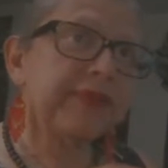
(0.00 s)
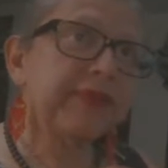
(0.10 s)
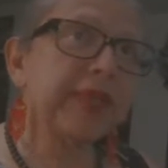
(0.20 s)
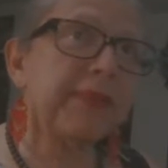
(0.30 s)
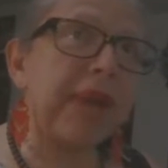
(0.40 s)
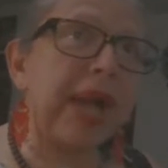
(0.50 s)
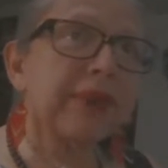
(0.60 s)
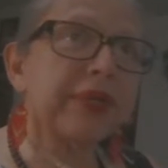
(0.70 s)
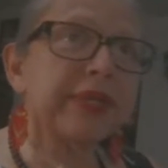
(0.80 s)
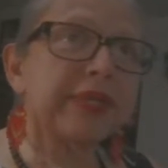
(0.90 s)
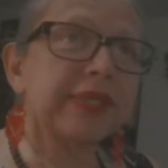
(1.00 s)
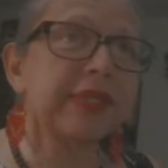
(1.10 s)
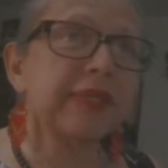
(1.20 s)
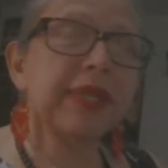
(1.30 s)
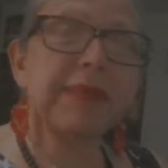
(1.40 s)
the powers,
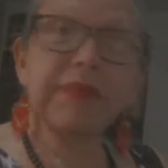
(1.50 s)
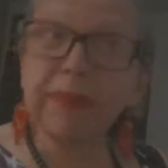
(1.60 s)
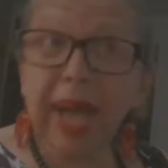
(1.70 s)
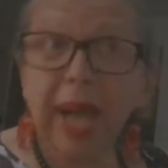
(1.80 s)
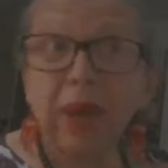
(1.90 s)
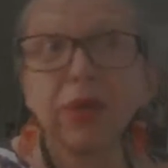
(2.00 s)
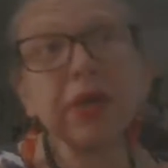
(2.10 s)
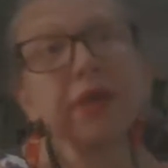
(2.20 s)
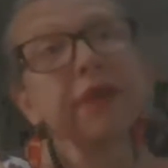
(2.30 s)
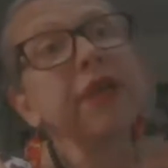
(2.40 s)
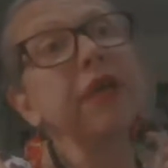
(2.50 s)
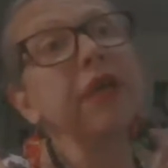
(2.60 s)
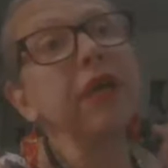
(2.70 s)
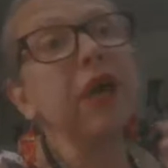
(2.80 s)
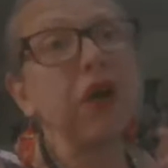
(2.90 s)
the, the power
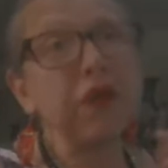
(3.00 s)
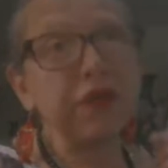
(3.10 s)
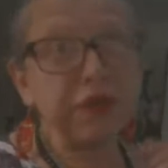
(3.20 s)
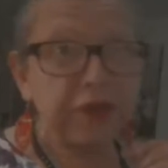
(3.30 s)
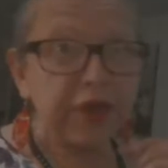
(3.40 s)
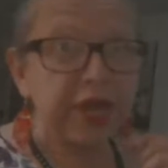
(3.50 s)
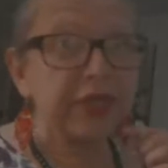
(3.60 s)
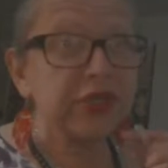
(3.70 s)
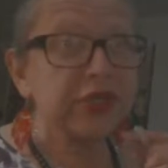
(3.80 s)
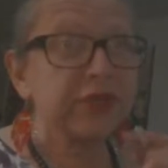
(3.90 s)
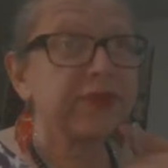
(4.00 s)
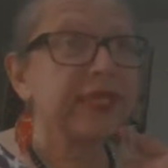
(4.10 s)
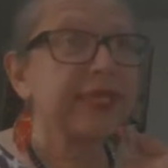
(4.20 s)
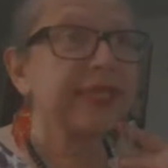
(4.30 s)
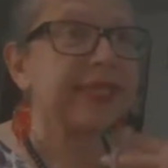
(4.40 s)
of the French
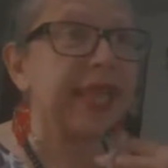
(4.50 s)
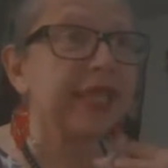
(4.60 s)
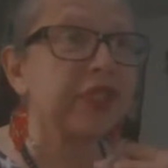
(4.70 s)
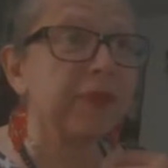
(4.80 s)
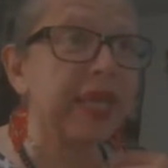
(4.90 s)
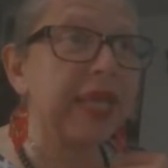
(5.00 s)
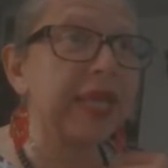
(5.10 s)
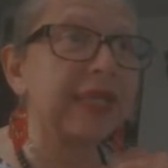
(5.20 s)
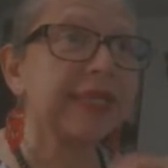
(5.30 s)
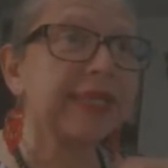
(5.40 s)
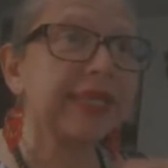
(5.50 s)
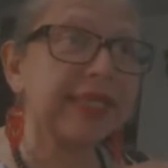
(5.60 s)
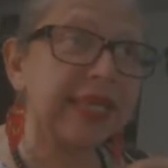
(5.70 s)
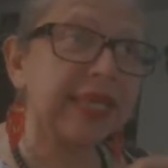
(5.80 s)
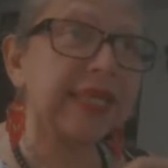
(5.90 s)
Saint Domingue
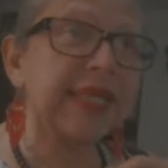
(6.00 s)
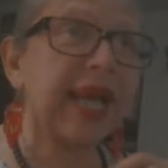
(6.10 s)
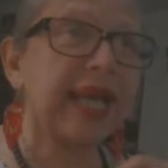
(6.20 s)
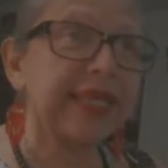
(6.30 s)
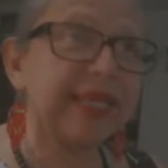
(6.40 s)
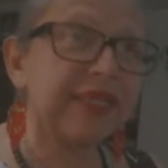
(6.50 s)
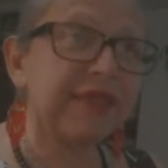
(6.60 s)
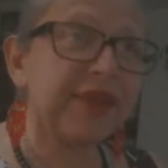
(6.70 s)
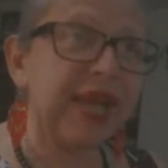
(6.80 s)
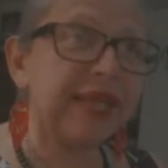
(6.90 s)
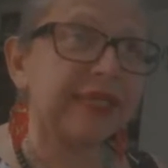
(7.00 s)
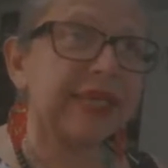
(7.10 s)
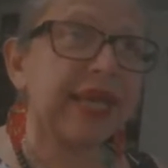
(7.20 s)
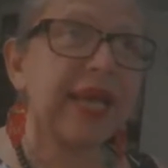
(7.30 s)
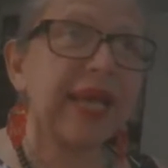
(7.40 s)
still identified
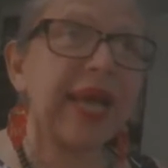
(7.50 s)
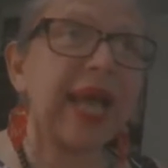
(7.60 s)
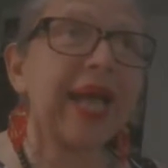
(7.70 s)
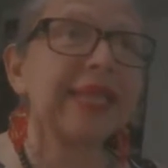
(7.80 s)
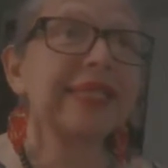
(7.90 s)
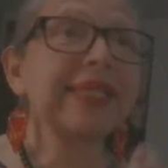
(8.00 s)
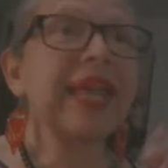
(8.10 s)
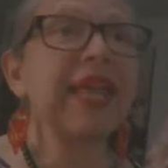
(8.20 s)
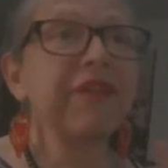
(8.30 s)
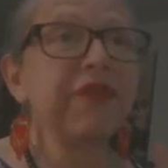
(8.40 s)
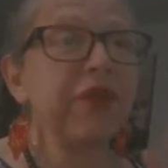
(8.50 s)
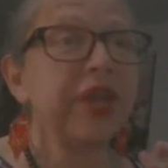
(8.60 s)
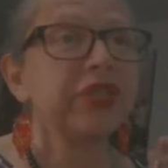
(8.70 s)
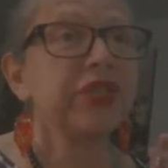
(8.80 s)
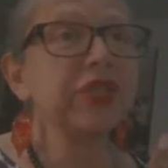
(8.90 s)
as a
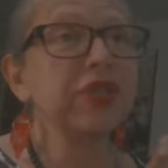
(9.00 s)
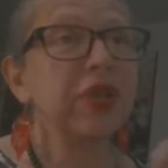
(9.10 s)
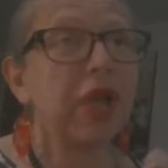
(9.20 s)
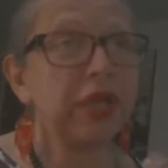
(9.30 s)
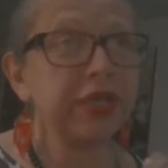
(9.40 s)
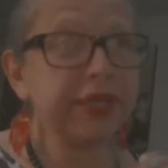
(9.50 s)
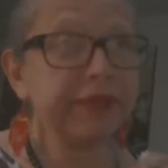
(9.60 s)
French colony.